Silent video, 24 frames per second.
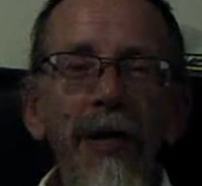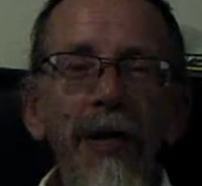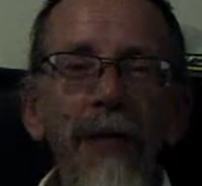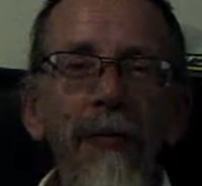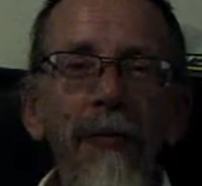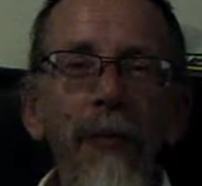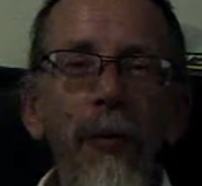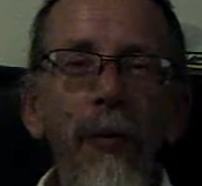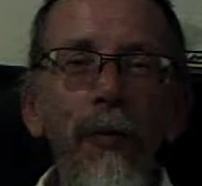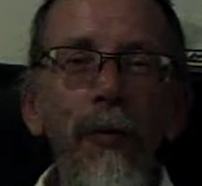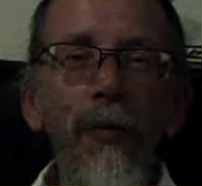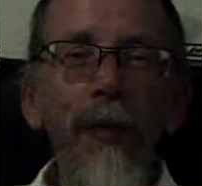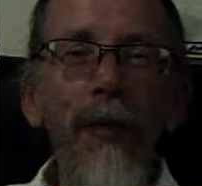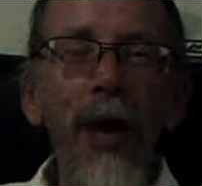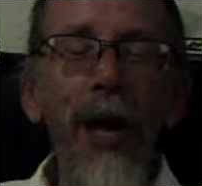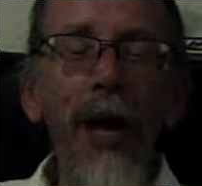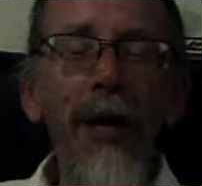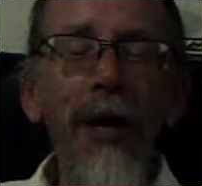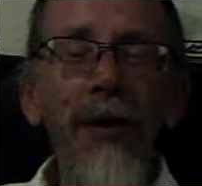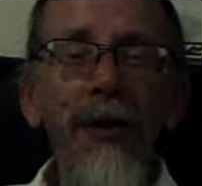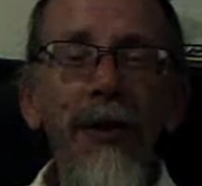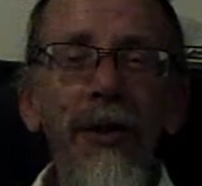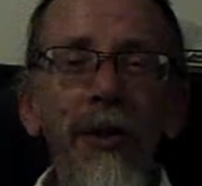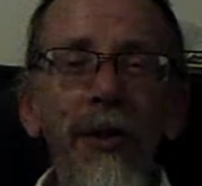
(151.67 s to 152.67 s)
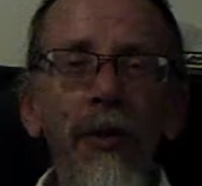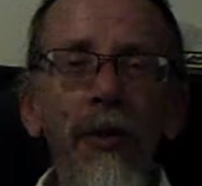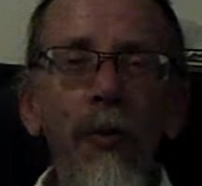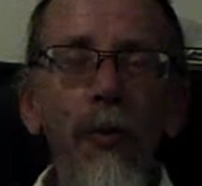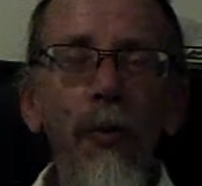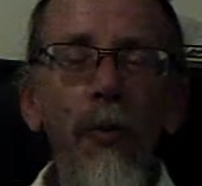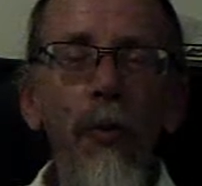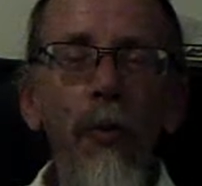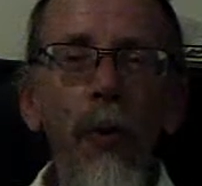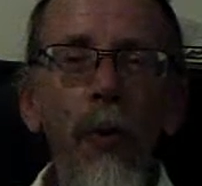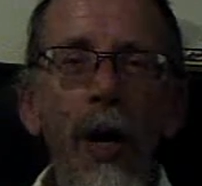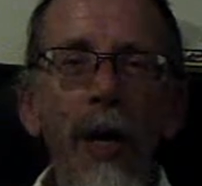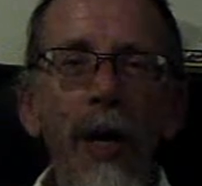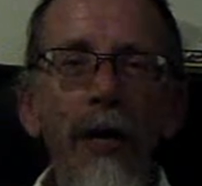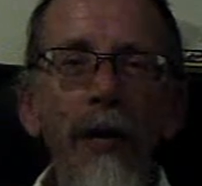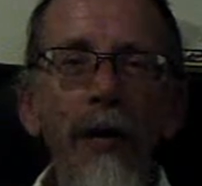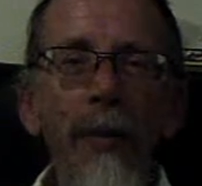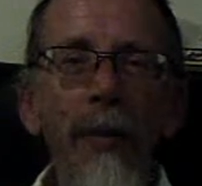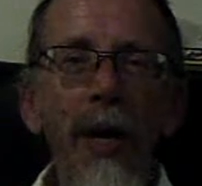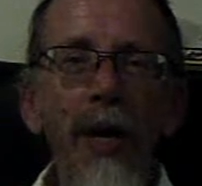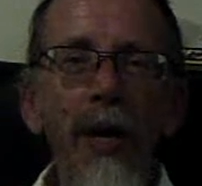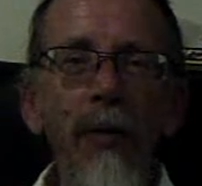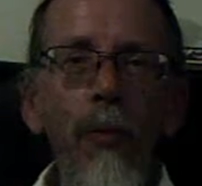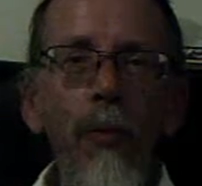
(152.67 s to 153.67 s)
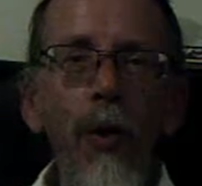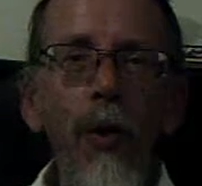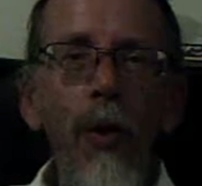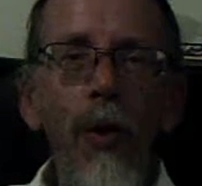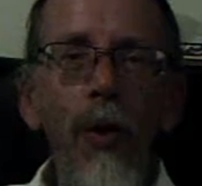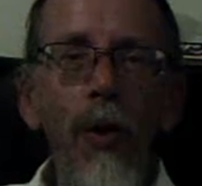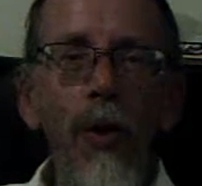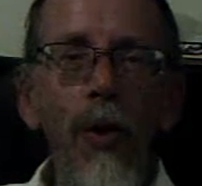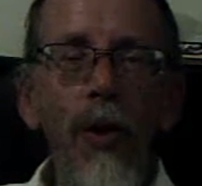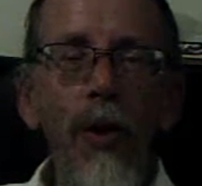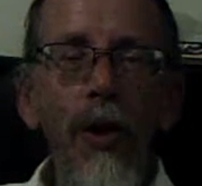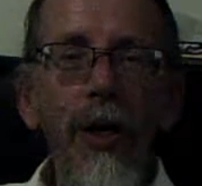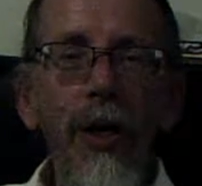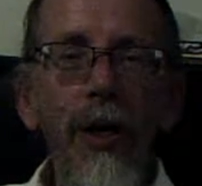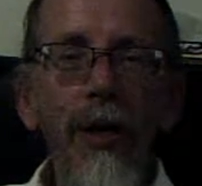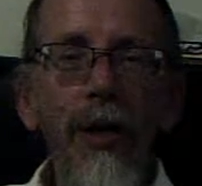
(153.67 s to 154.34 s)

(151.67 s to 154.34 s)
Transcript: footpaths where the men walk.